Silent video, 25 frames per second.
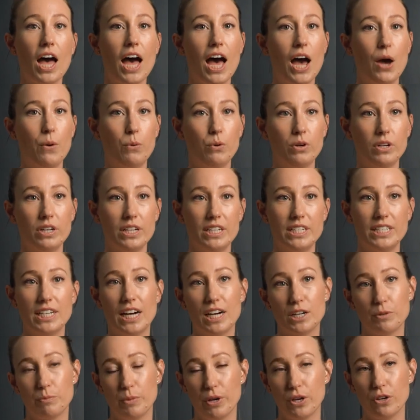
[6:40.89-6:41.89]
I will
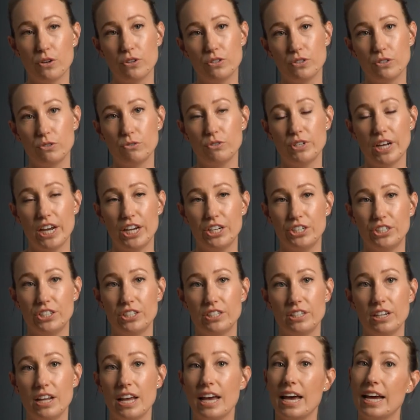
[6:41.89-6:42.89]
conduct my
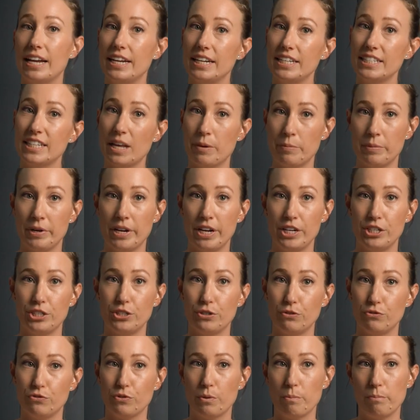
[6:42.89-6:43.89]
consultation and
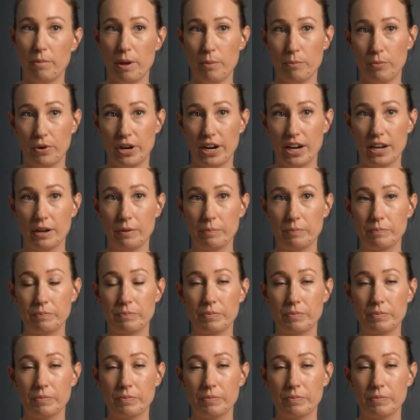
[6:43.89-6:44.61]
examination from memory.